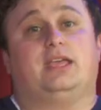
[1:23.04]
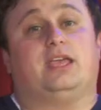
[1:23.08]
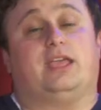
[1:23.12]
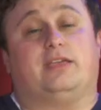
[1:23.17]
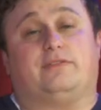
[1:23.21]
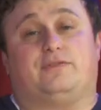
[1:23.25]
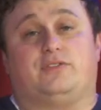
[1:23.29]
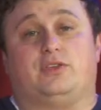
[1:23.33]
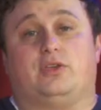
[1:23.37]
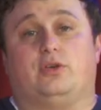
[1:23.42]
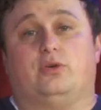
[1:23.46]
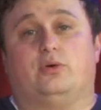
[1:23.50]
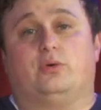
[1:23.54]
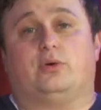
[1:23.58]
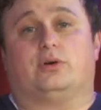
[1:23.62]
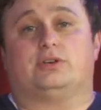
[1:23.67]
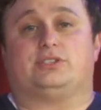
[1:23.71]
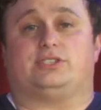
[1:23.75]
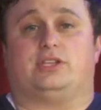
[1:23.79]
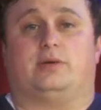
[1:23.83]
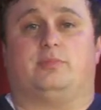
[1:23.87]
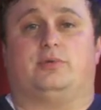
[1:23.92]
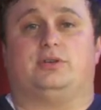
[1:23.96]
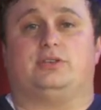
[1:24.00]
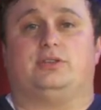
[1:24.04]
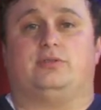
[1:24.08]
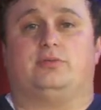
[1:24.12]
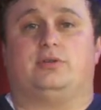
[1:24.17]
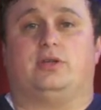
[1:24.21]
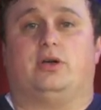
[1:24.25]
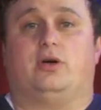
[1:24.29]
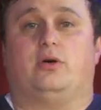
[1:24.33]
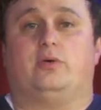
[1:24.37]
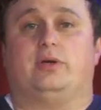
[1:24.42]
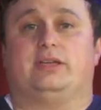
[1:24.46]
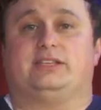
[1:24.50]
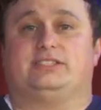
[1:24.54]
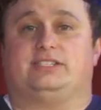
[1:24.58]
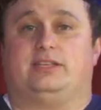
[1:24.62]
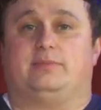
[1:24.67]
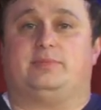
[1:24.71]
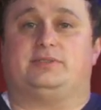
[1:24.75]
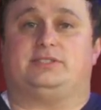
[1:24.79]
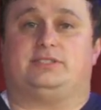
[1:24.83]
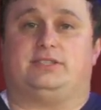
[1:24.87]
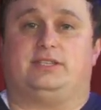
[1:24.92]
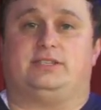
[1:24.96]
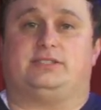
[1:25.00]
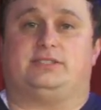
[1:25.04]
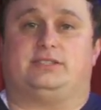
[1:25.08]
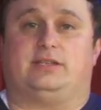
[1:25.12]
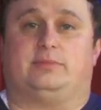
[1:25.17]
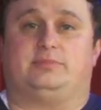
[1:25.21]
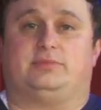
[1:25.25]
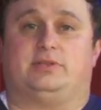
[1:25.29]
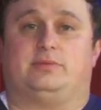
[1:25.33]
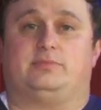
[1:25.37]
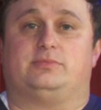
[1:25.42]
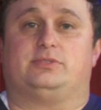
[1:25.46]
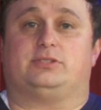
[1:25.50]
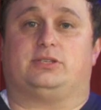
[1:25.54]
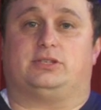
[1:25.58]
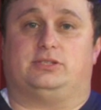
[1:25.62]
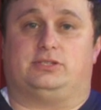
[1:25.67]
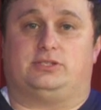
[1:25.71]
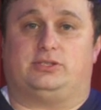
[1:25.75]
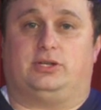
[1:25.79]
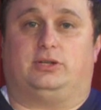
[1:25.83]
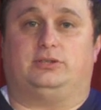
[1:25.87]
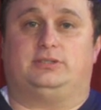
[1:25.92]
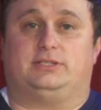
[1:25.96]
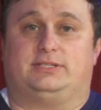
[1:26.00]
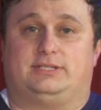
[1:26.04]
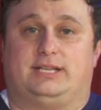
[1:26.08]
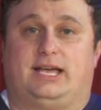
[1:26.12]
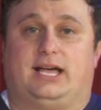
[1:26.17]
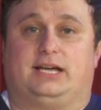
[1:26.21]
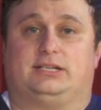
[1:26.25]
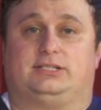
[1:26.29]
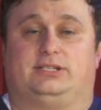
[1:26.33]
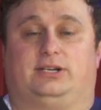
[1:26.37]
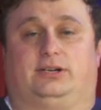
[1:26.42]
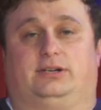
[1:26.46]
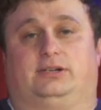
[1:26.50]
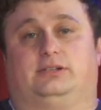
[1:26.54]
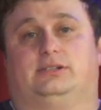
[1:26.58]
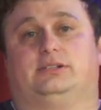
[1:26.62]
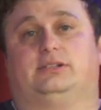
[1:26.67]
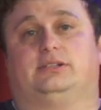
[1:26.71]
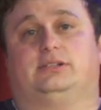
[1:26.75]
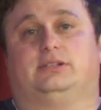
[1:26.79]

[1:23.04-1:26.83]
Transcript: If you or someone you know exhibits these symptoms, consult a doctor.